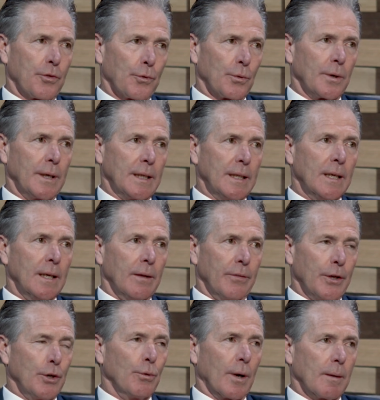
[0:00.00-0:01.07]
3
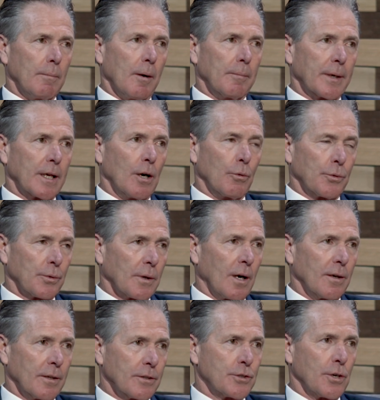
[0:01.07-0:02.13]
that you read a moment ago with
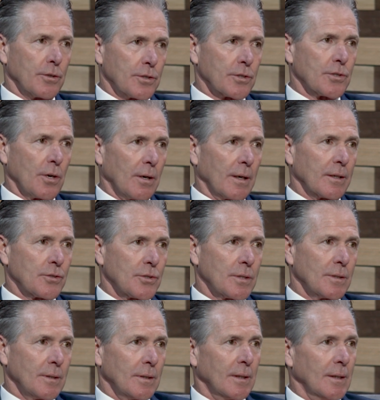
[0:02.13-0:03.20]
regard to the church at Sardis.
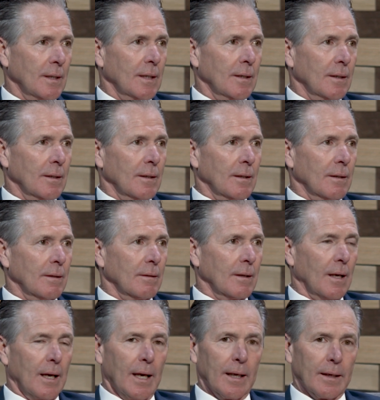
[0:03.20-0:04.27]
Yeah,
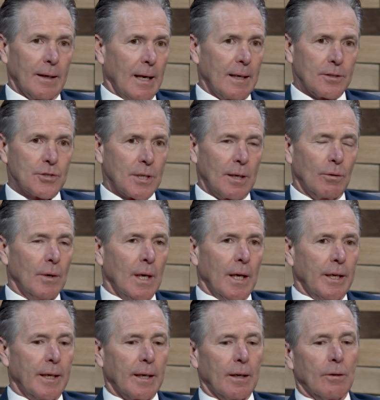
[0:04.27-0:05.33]
exactly. And, and so,
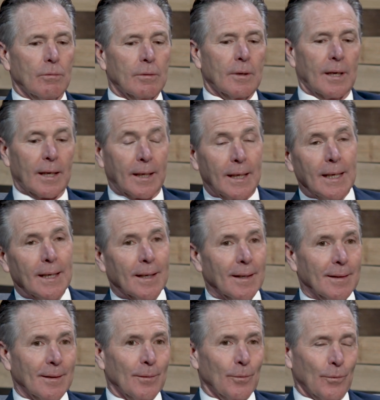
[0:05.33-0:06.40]
you know,
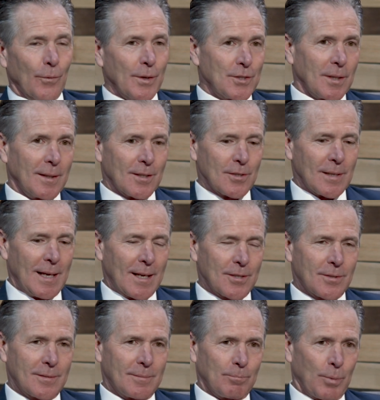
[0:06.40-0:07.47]
again, we said this
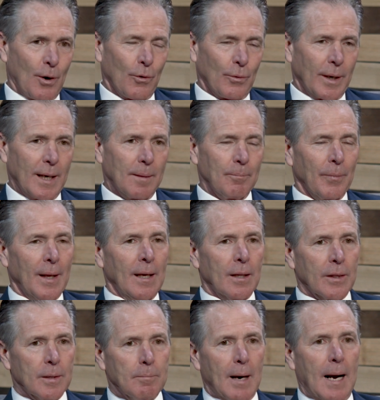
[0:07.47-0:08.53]
last program
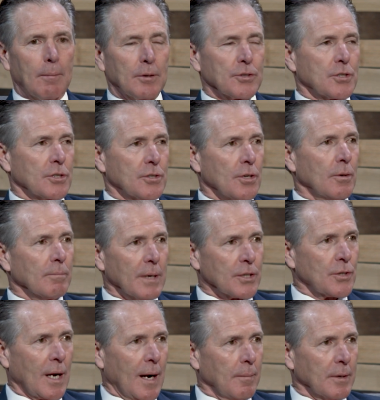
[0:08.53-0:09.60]
the Bible is its own
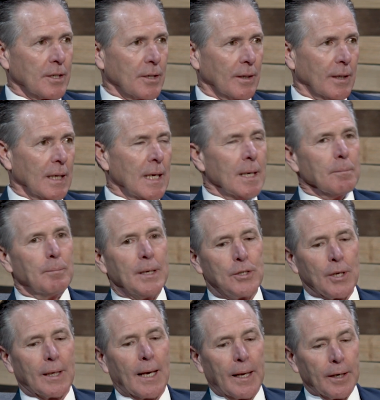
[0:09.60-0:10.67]
best commentary.
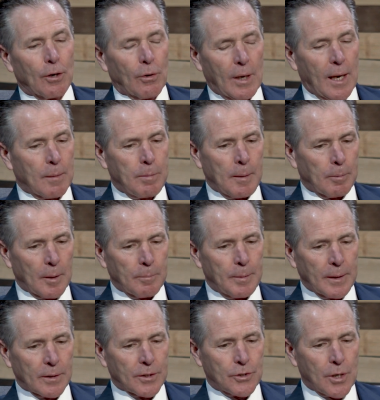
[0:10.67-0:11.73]
BJ, I know a lot of people
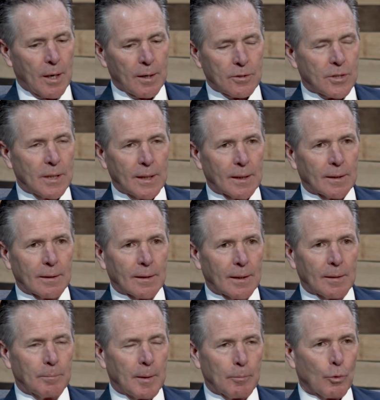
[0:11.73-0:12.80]
appeal to John 10,
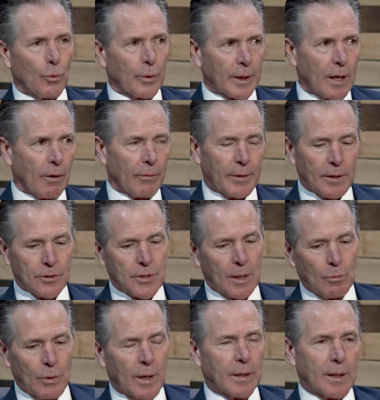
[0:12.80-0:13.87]
and people want to go there and
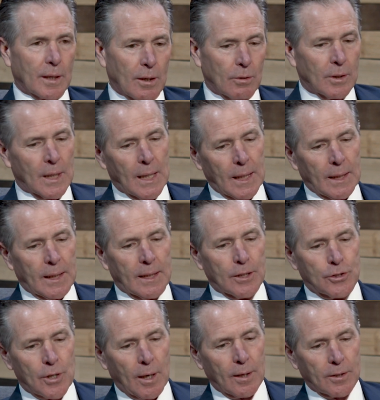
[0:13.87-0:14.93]
say, well, you know,
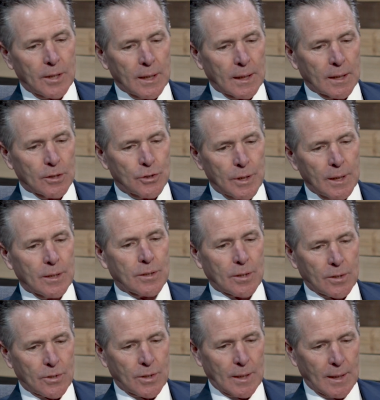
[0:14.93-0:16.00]
in John 10,
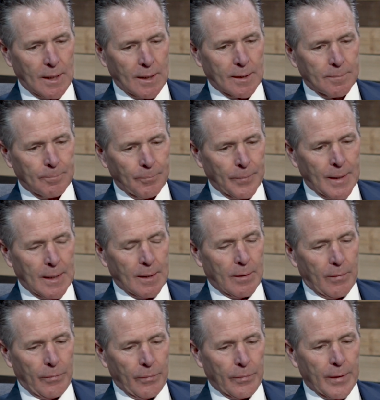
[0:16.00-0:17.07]
Jesus said
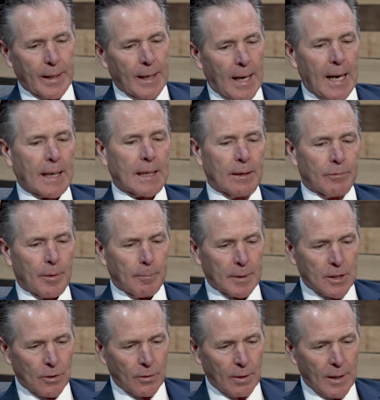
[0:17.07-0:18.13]
that I give them
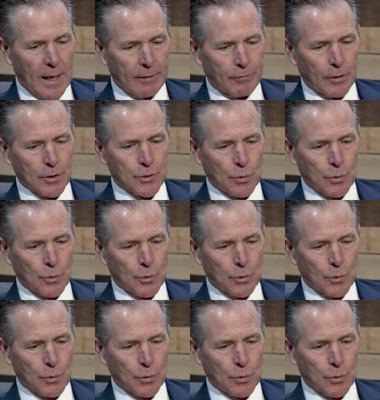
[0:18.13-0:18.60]
eternal life, verse